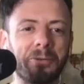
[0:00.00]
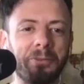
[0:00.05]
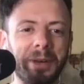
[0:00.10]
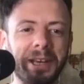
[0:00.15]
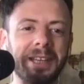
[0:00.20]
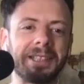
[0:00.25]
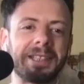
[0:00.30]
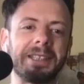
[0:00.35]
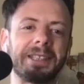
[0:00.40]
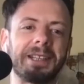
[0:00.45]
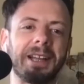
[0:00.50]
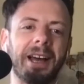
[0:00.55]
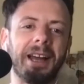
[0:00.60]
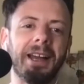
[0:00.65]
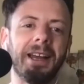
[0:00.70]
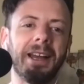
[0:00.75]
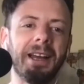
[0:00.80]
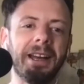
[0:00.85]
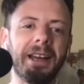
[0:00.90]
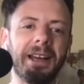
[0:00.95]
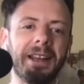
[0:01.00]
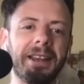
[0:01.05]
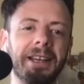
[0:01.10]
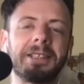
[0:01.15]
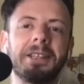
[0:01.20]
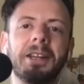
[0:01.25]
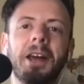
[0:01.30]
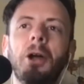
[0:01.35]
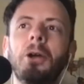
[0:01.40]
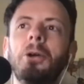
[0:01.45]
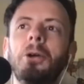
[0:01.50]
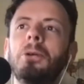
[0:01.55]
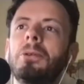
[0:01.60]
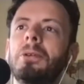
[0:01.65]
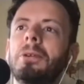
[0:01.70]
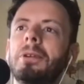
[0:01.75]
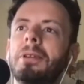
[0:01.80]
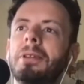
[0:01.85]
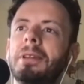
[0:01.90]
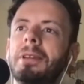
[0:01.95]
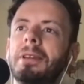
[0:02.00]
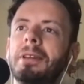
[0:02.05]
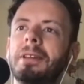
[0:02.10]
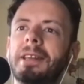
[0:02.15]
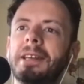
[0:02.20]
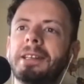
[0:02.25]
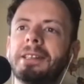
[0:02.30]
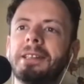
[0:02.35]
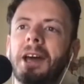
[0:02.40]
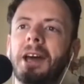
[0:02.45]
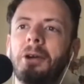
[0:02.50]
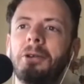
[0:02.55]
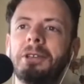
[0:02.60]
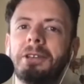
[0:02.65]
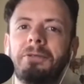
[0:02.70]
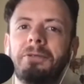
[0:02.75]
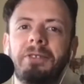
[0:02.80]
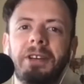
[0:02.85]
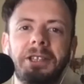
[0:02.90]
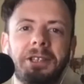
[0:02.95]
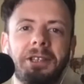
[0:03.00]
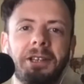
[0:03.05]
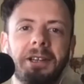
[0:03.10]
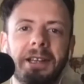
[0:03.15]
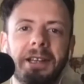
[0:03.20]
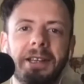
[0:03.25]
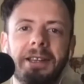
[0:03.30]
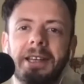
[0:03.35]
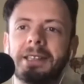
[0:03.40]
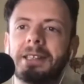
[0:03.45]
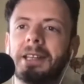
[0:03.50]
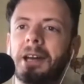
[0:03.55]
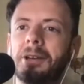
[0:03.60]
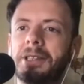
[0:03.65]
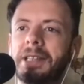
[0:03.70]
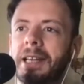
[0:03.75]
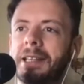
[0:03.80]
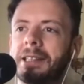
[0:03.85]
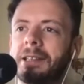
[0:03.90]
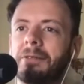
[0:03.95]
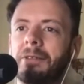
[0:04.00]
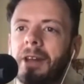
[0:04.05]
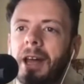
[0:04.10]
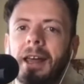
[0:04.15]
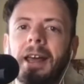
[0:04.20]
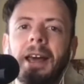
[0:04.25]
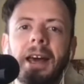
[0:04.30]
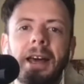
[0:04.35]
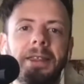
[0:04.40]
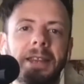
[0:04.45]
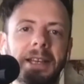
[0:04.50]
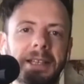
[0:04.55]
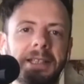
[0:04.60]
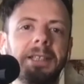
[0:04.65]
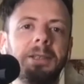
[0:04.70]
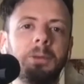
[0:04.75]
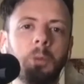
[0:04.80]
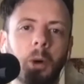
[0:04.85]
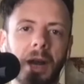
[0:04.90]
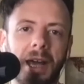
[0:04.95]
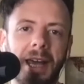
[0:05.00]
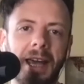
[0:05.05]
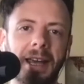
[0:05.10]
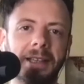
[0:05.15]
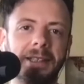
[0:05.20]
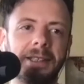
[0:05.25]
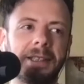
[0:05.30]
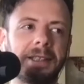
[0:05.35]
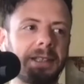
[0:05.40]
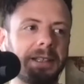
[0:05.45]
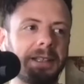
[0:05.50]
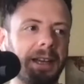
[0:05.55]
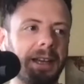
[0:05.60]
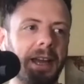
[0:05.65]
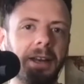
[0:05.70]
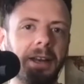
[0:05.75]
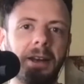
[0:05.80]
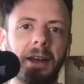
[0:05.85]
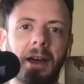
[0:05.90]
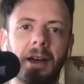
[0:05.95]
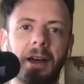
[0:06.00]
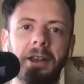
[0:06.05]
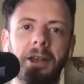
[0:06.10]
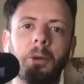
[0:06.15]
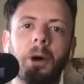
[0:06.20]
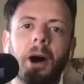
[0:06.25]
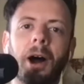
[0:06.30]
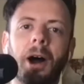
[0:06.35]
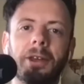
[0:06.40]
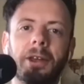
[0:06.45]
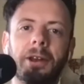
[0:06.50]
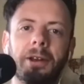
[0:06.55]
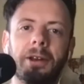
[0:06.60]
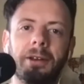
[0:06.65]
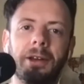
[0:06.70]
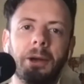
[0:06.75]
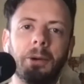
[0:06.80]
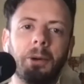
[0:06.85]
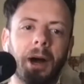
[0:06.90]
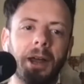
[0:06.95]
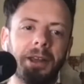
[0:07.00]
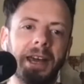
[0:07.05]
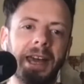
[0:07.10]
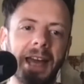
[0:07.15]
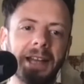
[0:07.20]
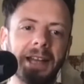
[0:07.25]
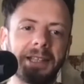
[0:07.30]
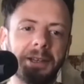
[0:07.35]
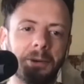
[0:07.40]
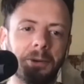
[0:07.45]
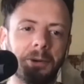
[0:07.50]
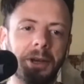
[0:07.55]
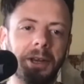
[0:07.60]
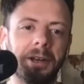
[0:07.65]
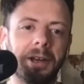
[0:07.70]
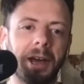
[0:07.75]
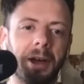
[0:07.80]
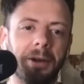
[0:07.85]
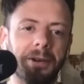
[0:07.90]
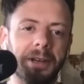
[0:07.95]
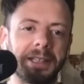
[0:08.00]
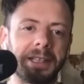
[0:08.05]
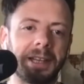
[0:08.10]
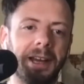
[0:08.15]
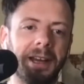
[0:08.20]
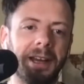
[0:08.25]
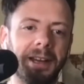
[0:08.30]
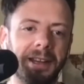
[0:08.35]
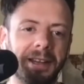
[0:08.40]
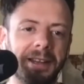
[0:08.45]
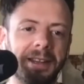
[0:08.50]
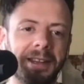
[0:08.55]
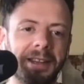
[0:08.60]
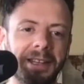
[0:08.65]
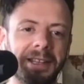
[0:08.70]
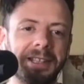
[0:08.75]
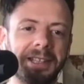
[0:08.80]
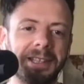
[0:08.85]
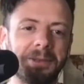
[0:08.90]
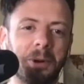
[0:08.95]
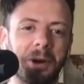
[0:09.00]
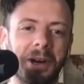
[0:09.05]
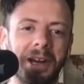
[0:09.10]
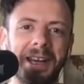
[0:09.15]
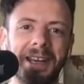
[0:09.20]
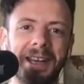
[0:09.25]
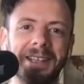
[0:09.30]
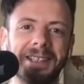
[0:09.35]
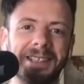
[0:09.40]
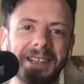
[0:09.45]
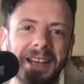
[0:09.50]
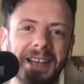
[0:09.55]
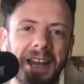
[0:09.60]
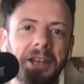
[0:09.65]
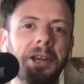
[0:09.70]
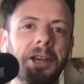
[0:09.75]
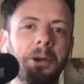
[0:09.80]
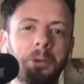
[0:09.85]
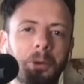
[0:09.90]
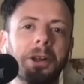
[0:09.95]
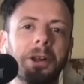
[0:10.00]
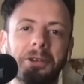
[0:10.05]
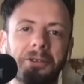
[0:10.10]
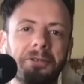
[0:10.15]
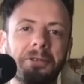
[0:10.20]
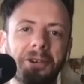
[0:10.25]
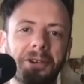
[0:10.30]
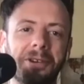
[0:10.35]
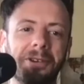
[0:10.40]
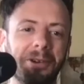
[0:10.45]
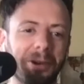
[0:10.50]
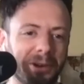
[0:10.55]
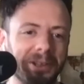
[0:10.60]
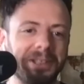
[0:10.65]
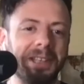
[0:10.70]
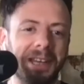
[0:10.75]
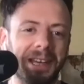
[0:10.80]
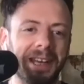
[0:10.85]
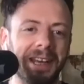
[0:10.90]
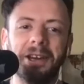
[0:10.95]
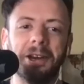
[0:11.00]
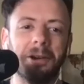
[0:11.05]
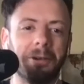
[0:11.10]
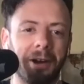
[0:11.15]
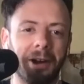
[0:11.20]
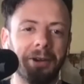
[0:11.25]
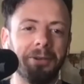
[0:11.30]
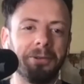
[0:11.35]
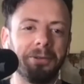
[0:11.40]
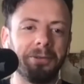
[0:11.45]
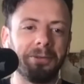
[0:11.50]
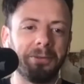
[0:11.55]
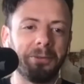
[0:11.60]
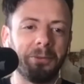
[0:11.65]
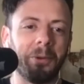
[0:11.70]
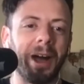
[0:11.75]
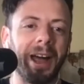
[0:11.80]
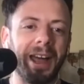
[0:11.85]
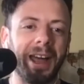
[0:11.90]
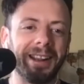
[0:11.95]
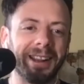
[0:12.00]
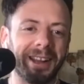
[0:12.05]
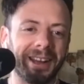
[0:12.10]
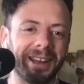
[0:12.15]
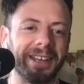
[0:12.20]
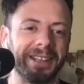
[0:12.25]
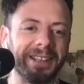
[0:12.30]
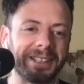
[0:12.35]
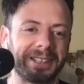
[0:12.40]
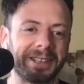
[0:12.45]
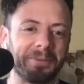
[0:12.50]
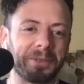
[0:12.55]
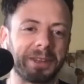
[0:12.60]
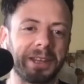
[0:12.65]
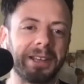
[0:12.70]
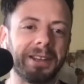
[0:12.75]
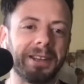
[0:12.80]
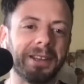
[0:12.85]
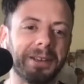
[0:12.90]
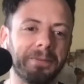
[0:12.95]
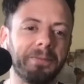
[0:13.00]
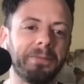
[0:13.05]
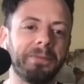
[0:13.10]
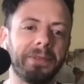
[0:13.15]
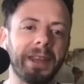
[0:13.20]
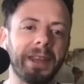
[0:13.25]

because it's like there's no division. There's no sense of like, this is what it is, and you either get it or you don't. It's like, this is what it is, and you will have got it in your own way. Like, it's something that